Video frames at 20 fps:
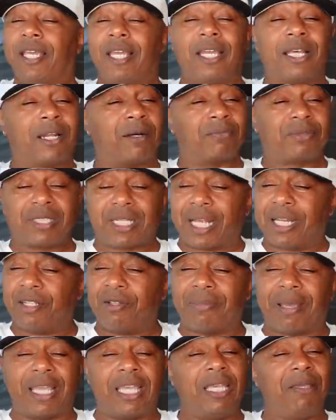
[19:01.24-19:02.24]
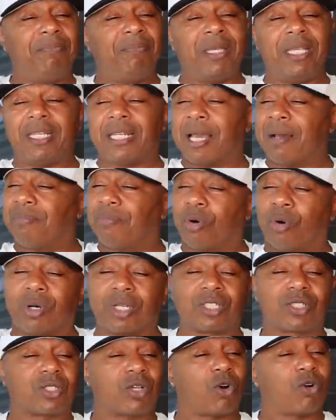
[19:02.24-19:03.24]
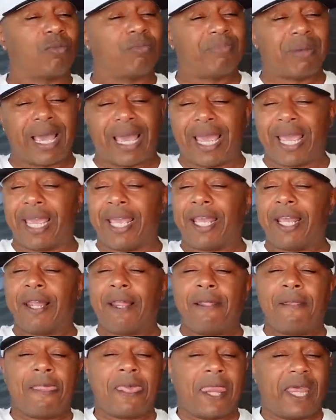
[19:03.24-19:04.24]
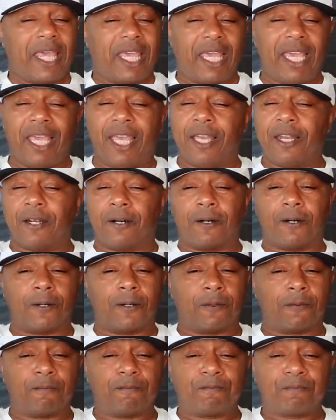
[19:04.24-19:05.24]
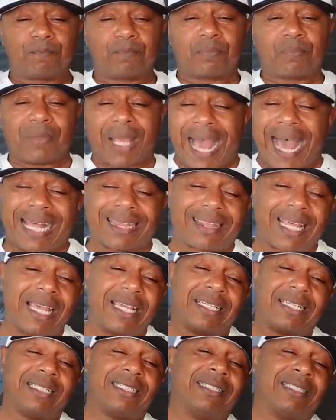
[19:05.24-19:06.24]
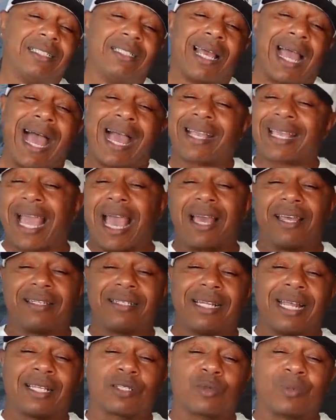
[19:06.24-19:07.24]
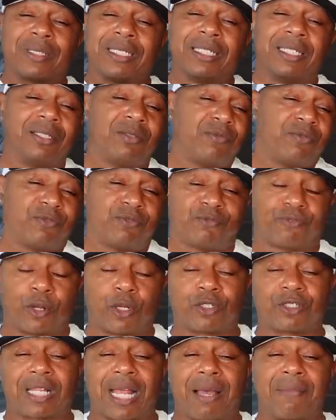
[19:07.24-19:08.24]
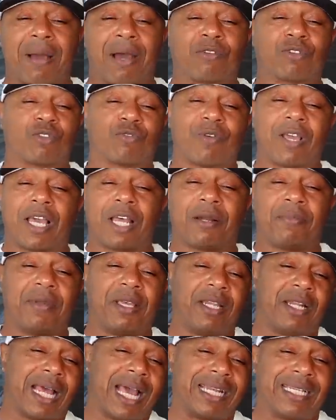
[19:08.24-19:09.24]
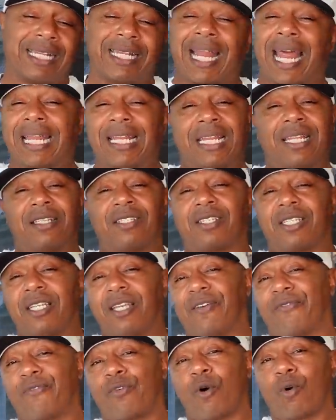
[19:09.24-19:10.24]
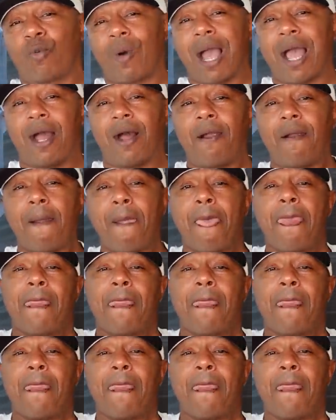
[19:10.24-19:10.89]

And I'm telling you, man, he beat that boy so bad. And um, I think I got that's when the First time I was around him, and I, then I didn't see him for a while